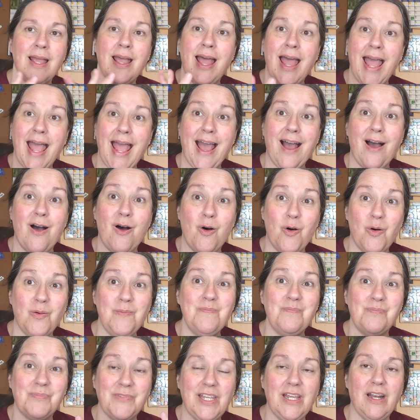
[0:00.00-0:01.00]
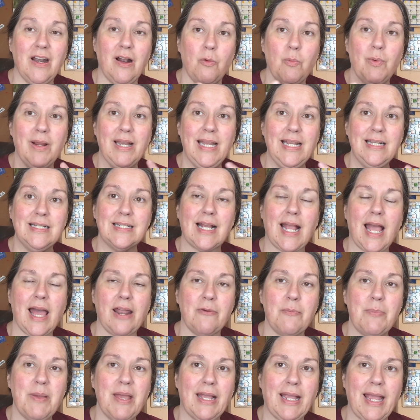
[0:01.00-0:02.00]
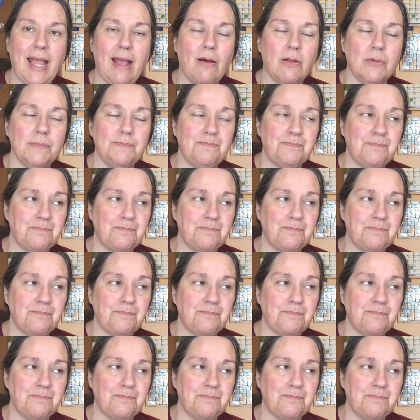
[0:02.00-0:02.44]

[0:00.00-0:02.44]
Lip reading: how, we need to kind of pick out